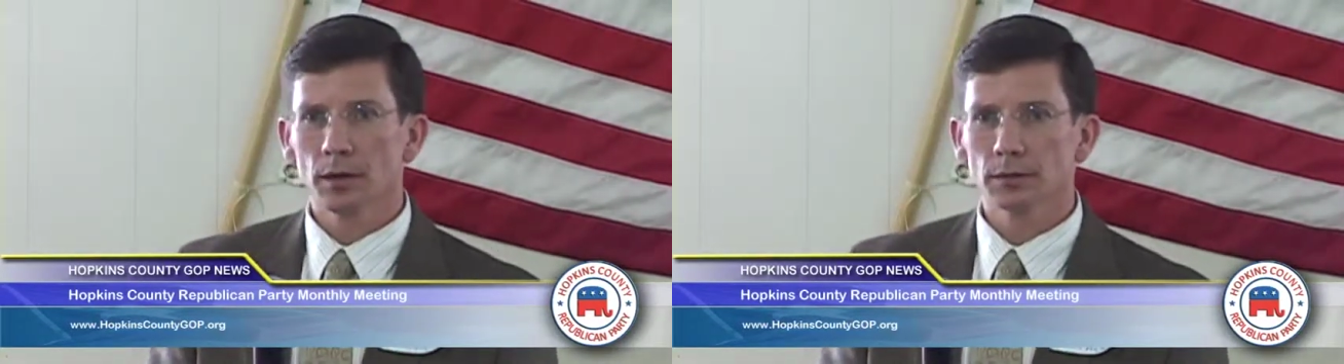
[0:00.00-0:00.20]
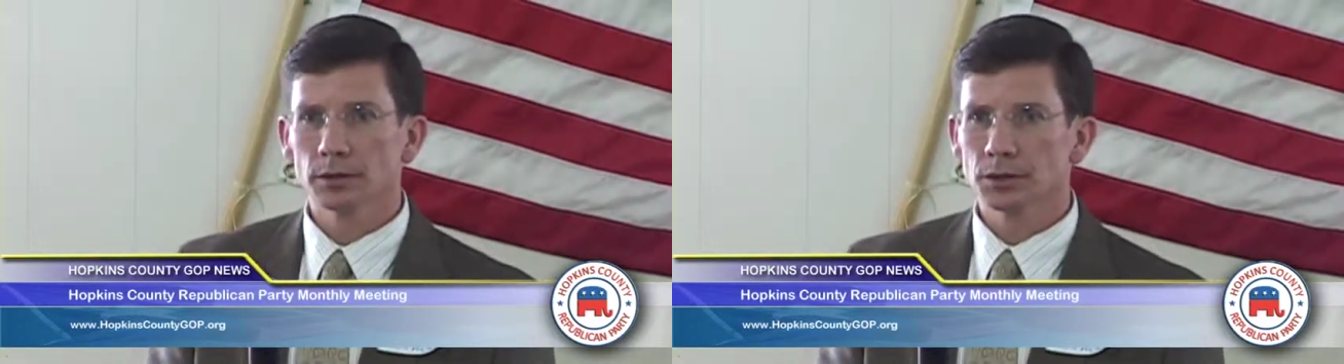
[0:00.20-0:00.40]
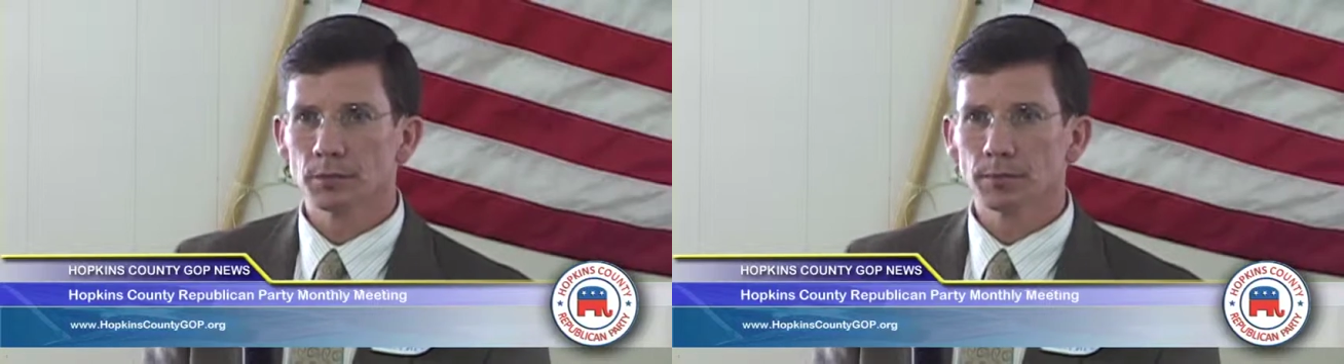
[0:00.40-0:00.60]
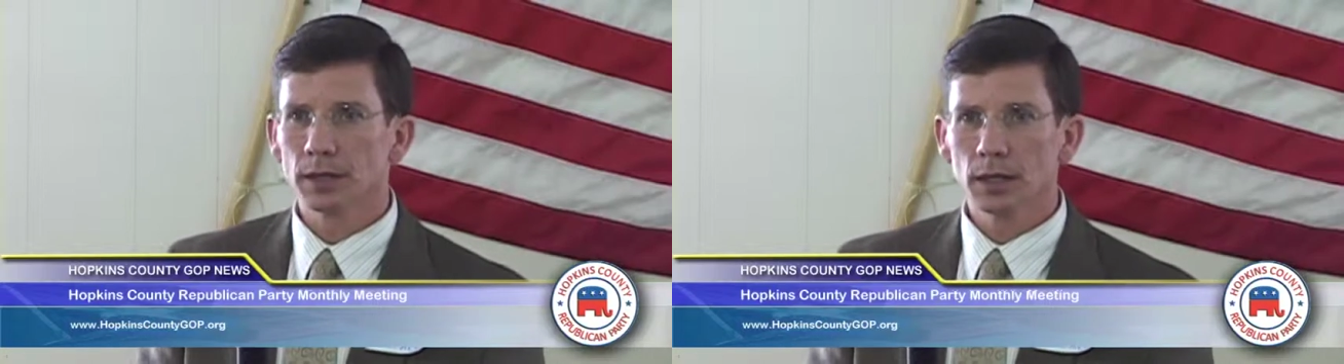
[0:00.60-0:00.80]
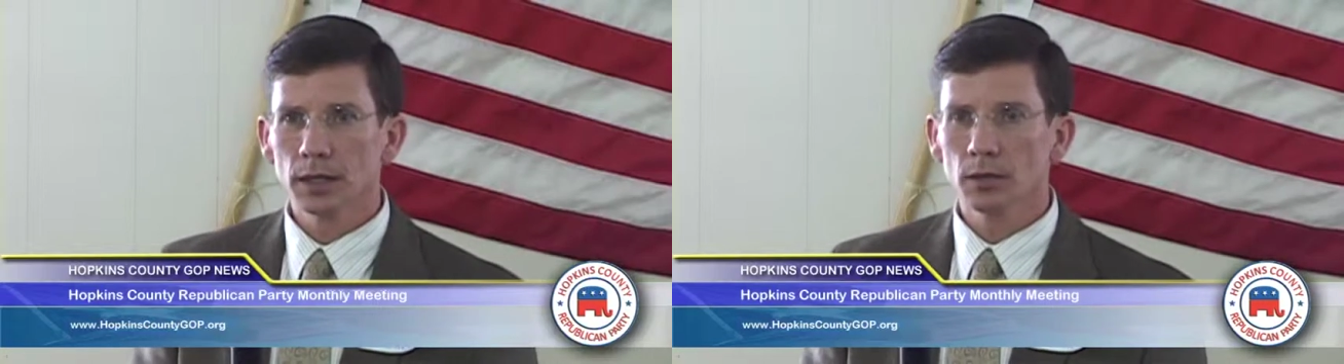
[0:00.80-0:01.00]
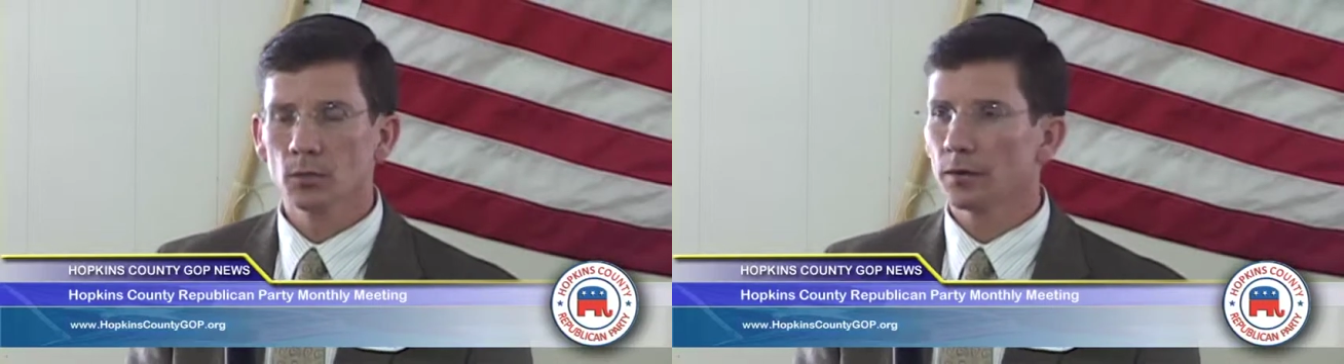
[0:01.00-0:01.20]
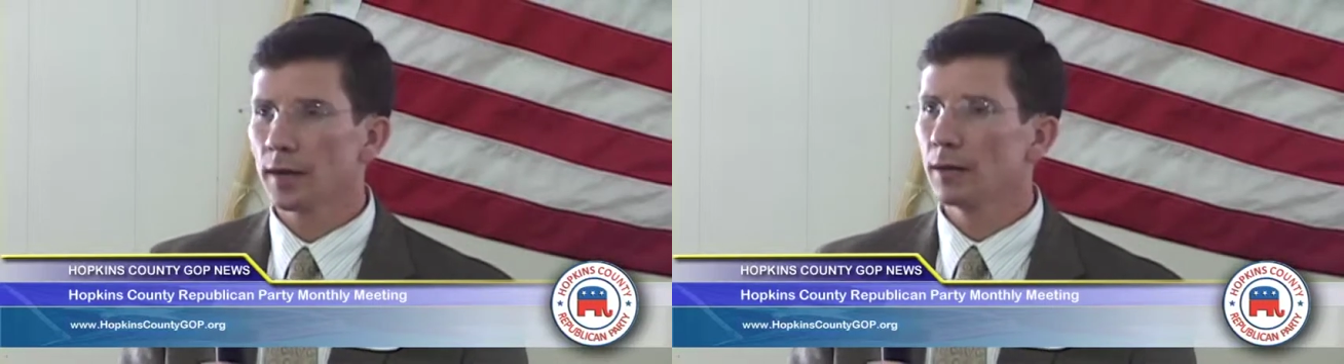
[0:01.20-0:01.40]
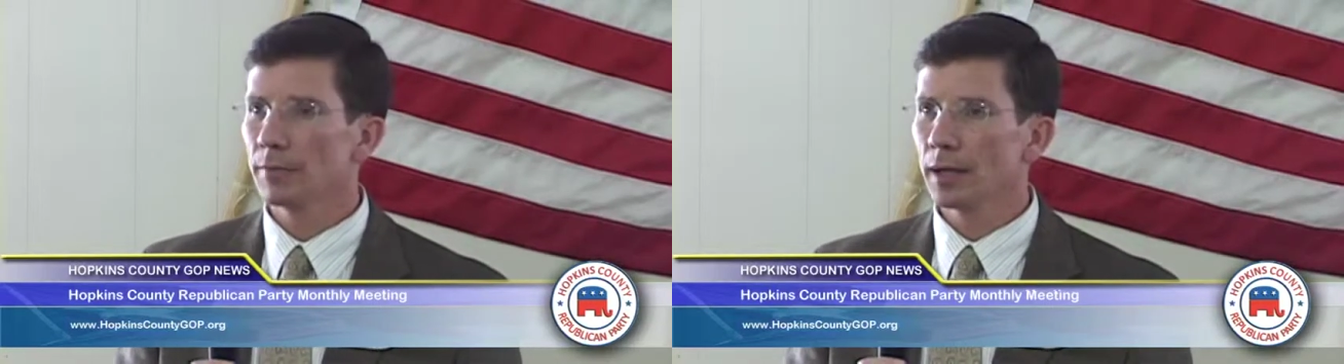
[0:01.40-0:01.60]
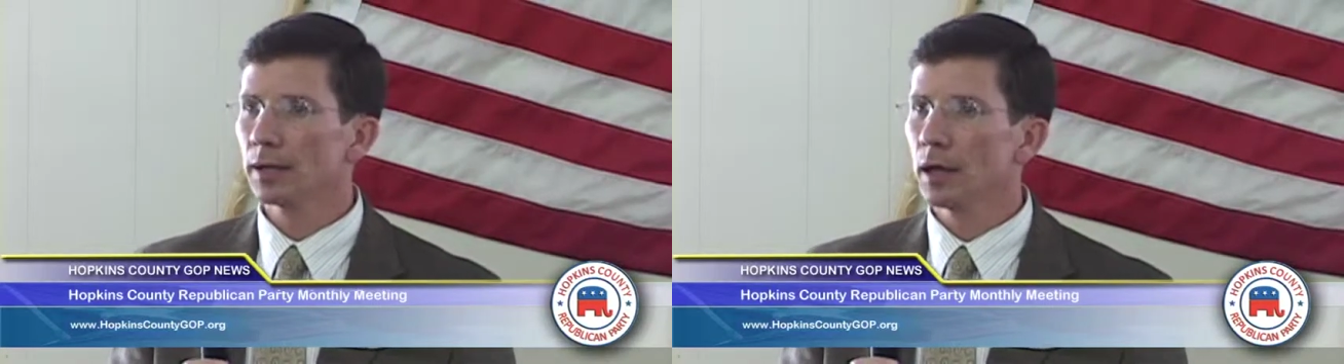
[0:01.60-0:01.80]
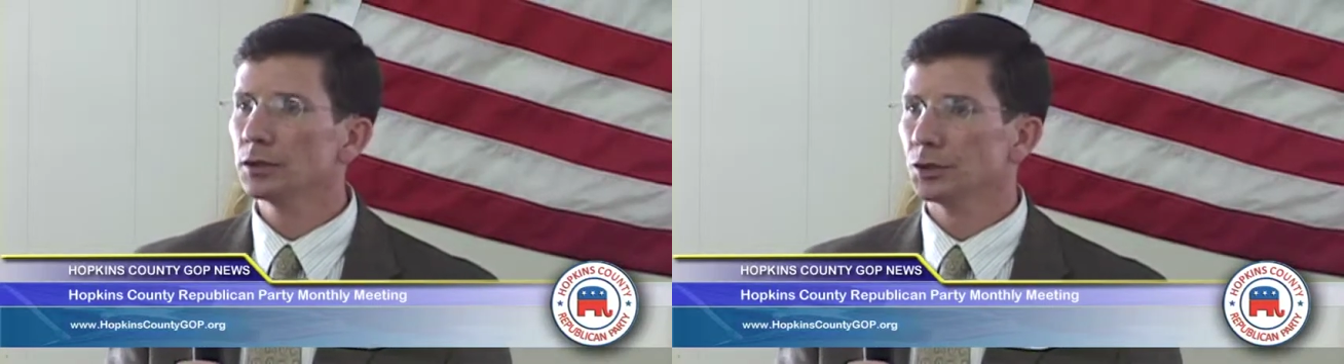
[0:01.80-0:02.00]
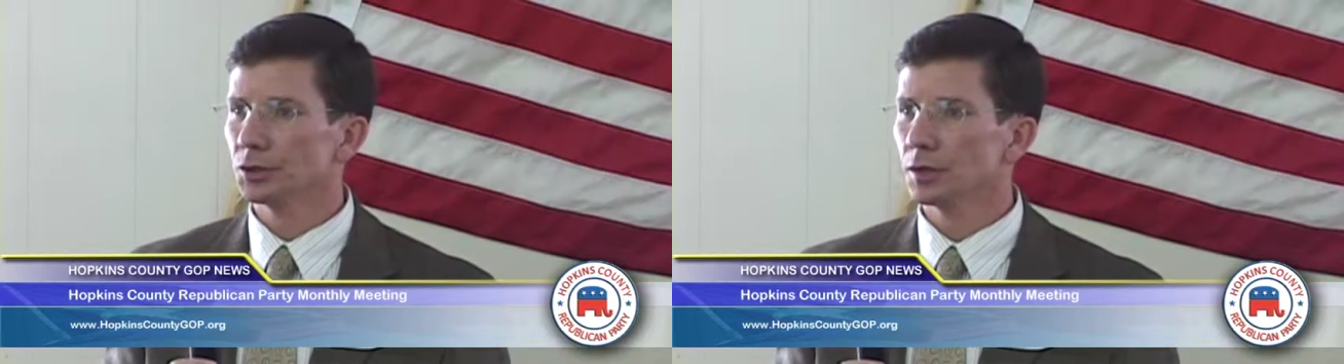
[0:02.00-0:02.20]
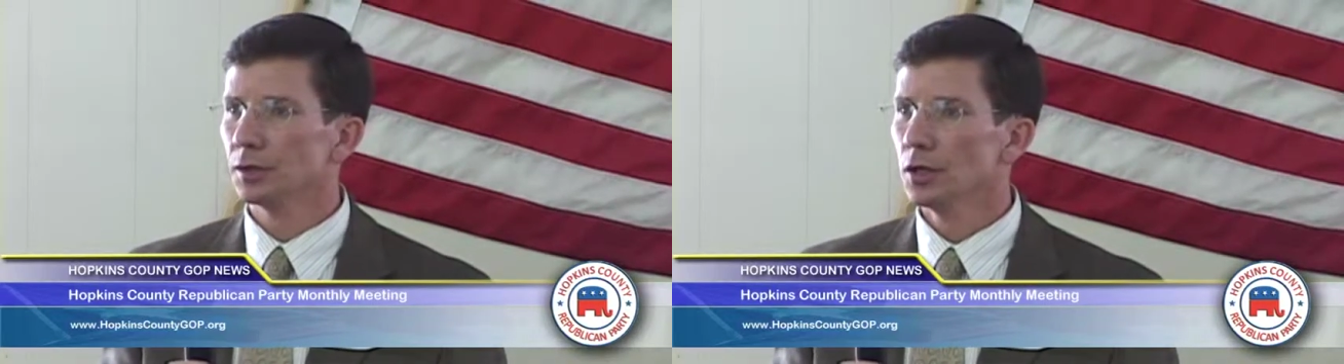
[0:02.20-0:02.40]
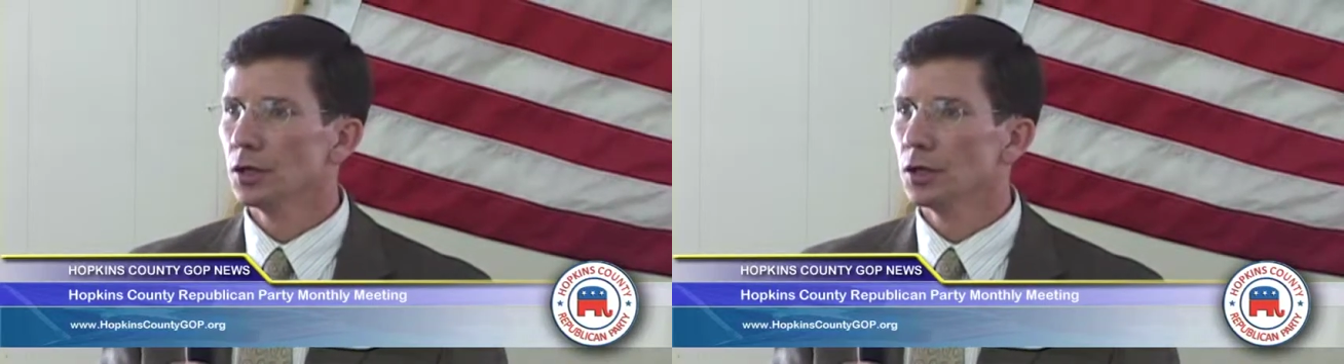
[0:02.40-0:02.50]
just a big heat with Kay Bailey Hutchison